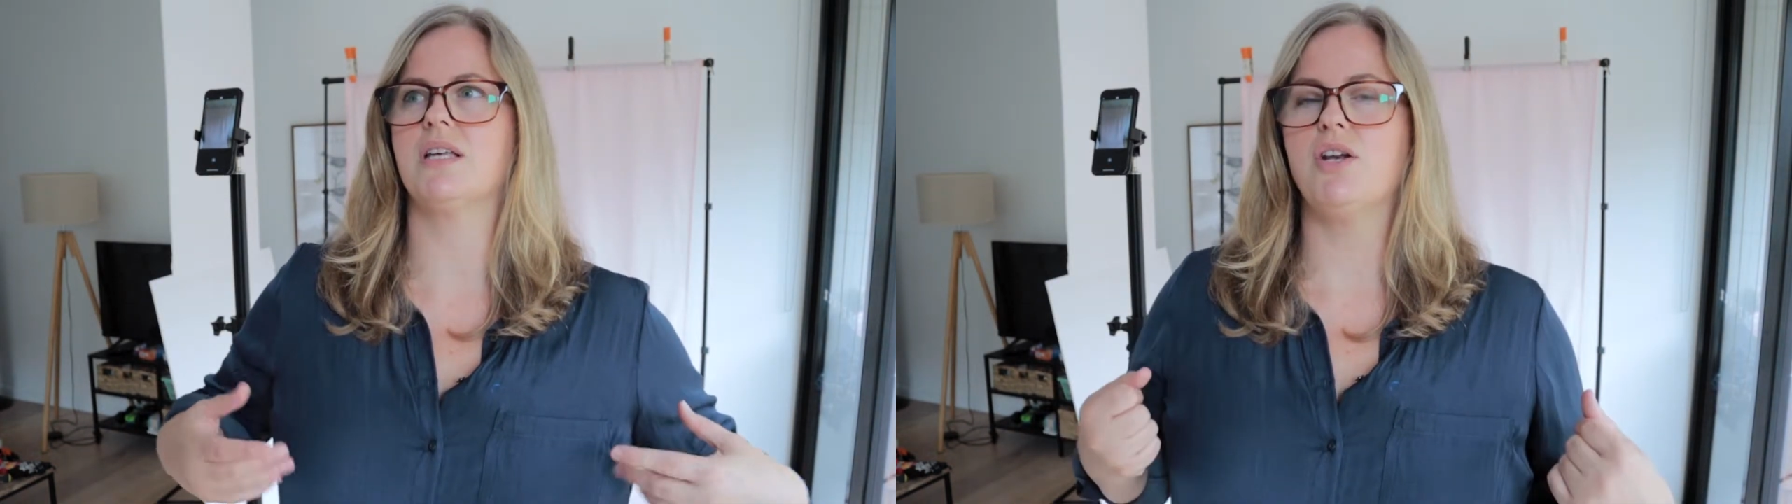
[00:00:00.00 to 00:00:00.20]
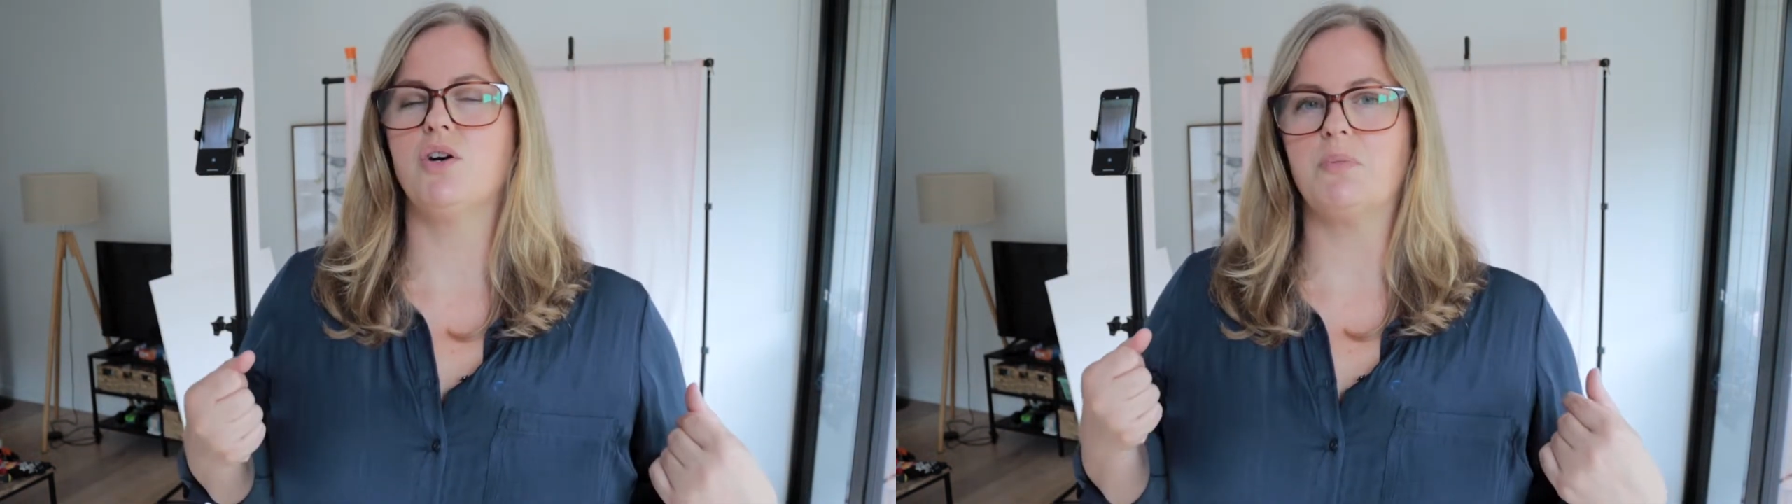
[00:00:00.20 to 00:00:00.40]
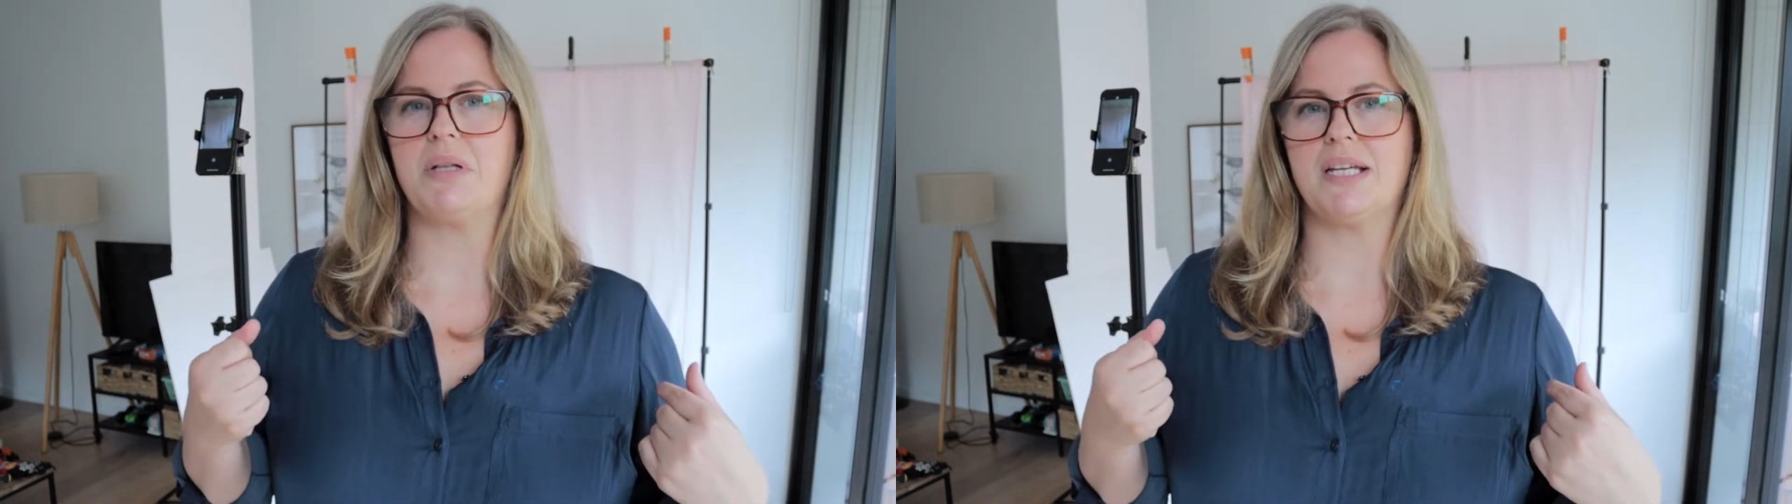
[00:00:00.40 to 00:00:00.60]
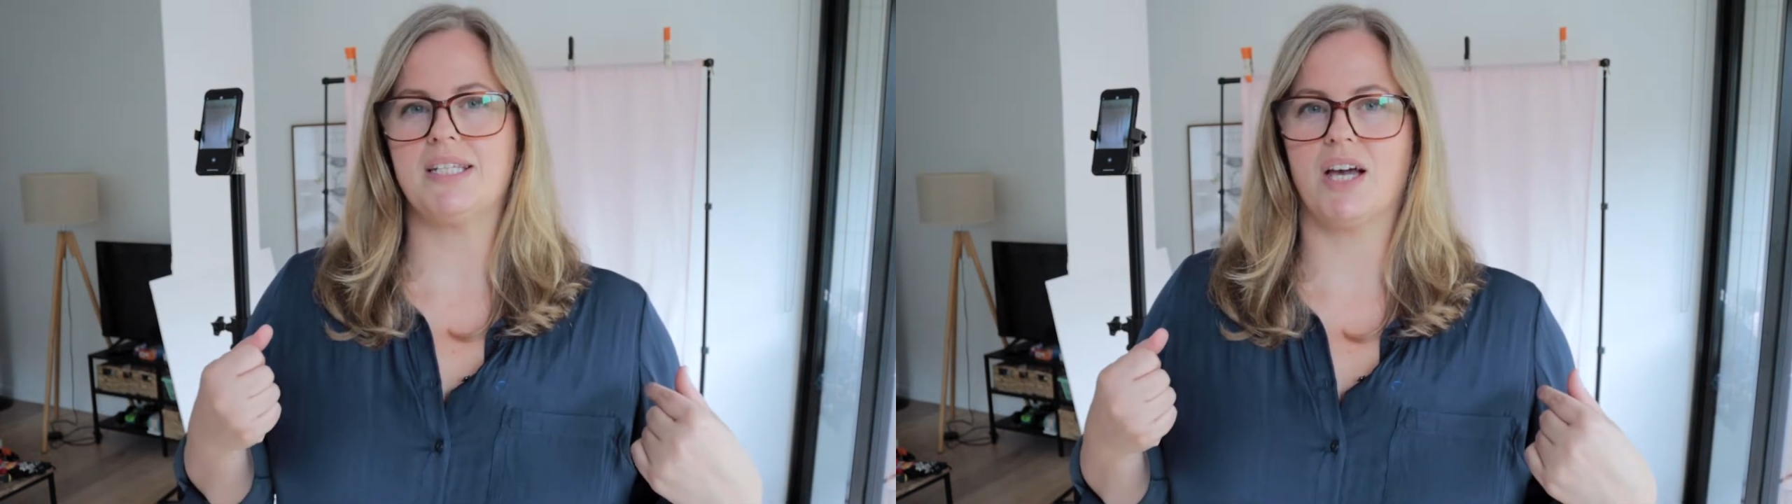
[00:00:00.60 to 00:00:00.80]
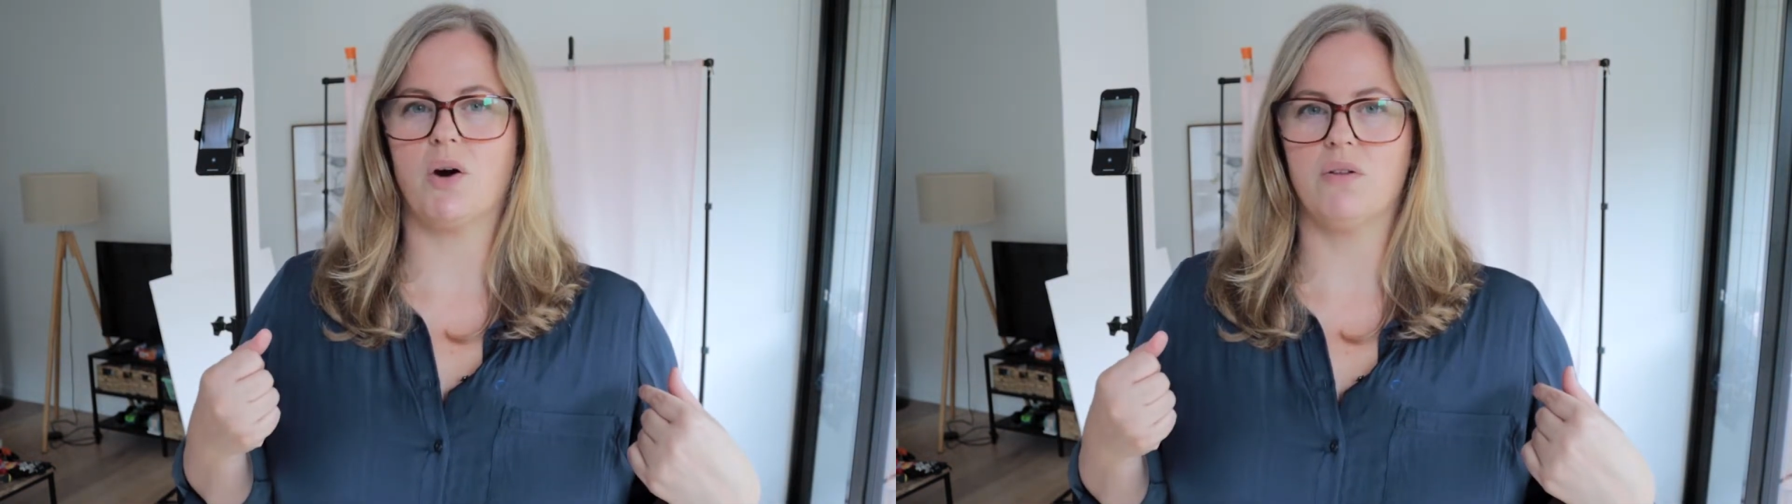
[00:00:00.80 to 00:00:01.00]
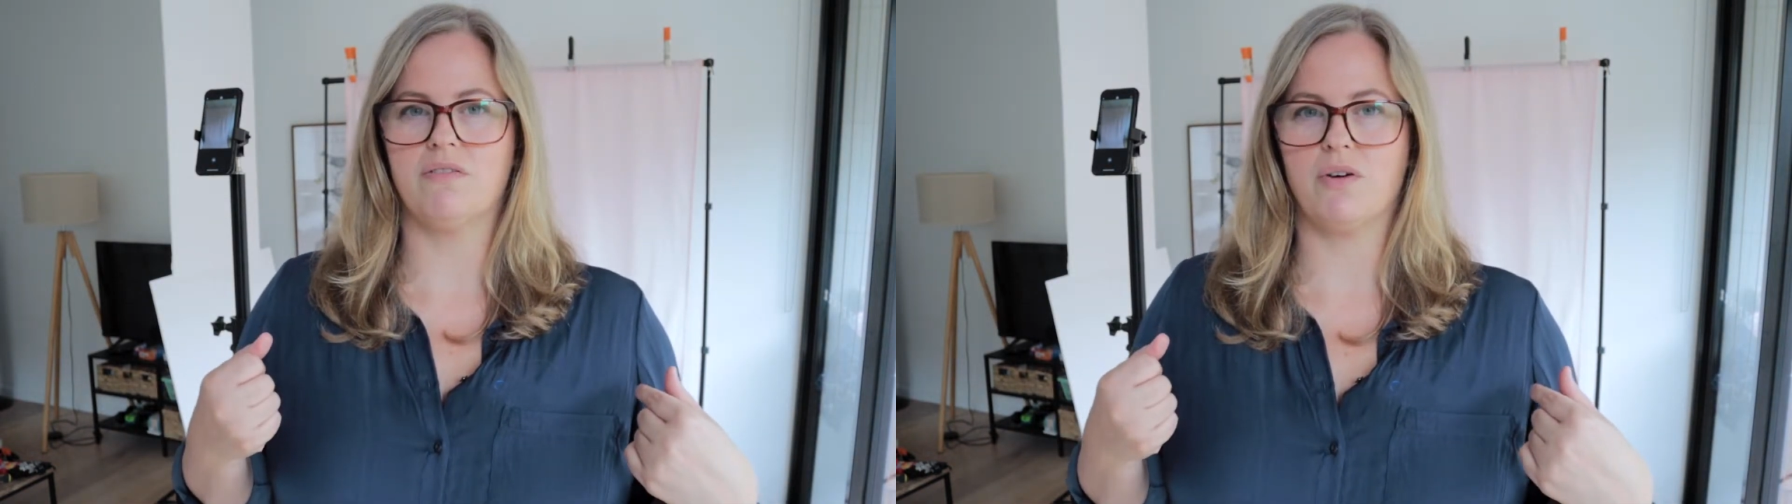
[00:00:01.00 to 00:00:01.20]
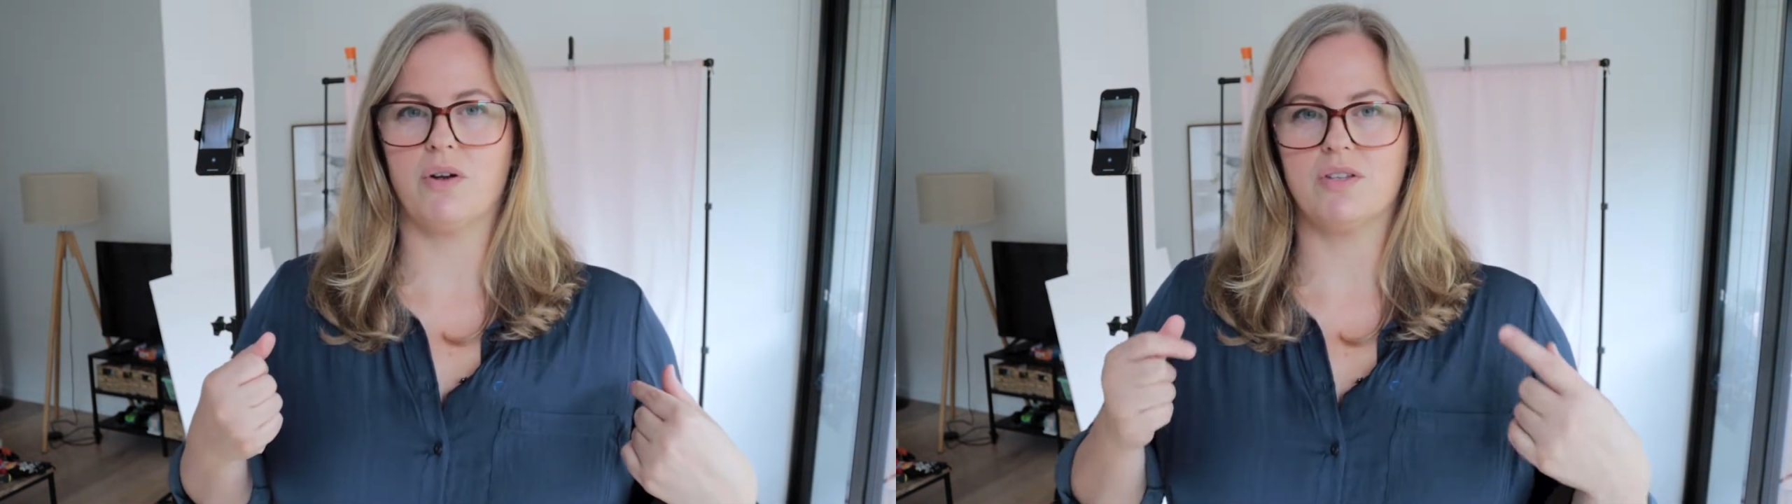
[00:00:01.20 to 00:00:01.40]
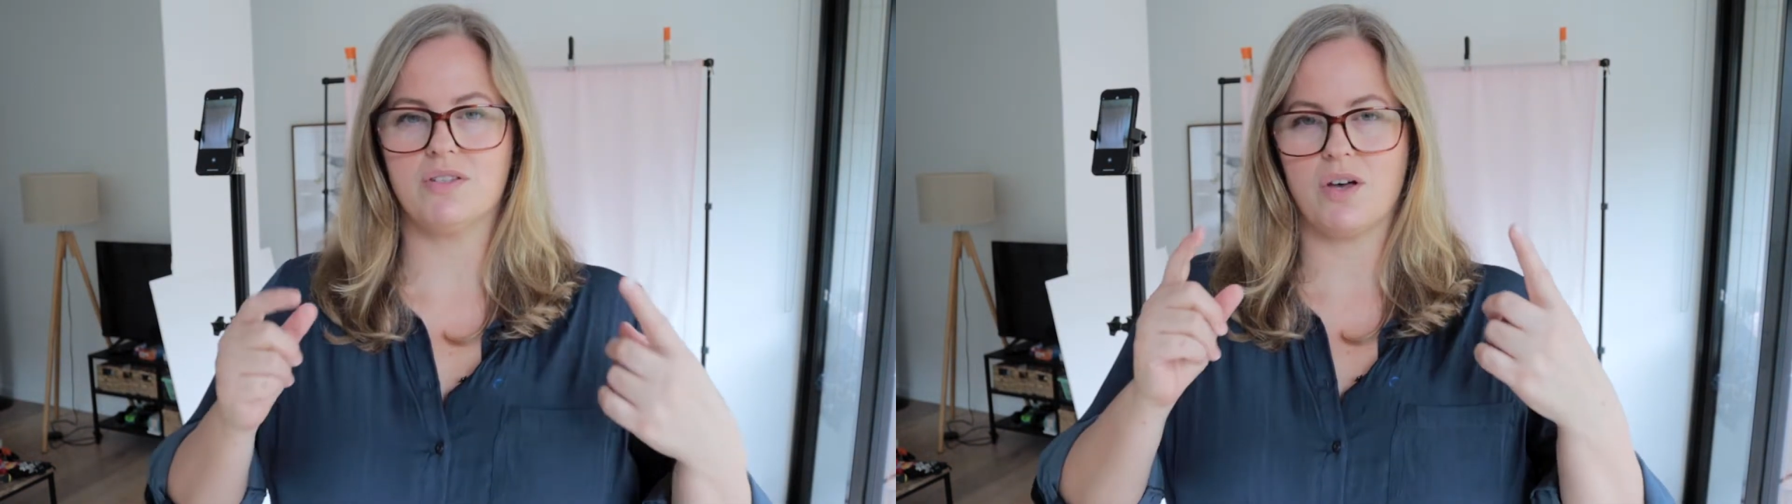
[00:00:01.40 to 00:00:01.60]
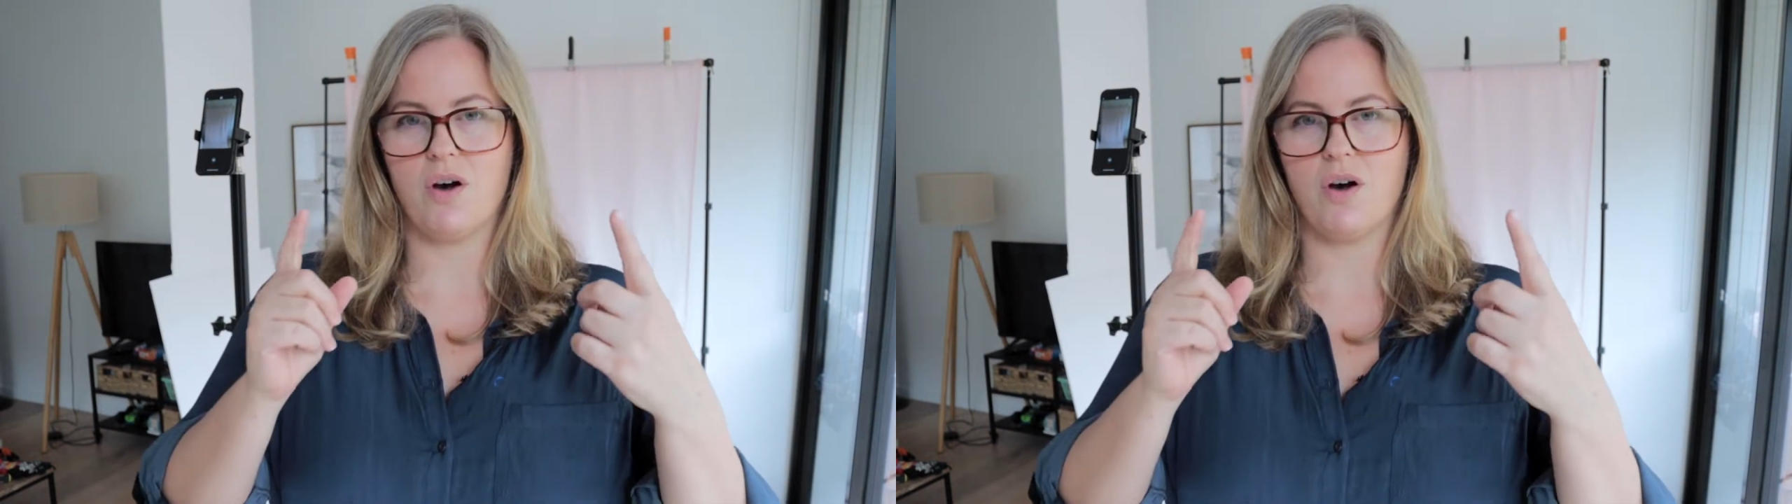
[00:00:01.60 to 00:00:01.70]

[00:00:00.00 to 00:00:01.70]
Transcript: I normally take all the photos